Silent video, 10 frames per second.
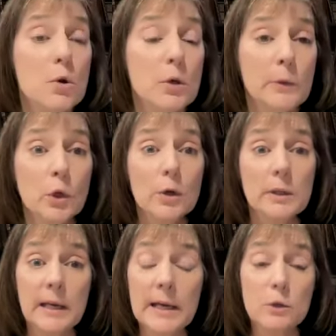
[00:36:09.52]
and you're a
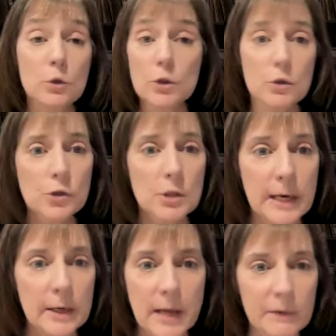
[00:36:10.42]
kid. You're
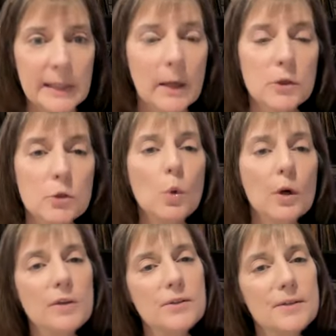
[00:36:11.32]
scared. Everything else is
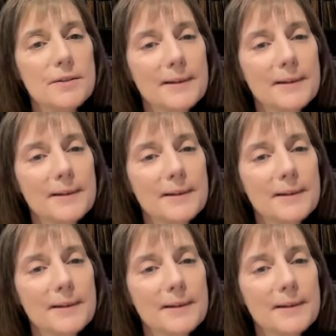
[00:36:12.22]
worse.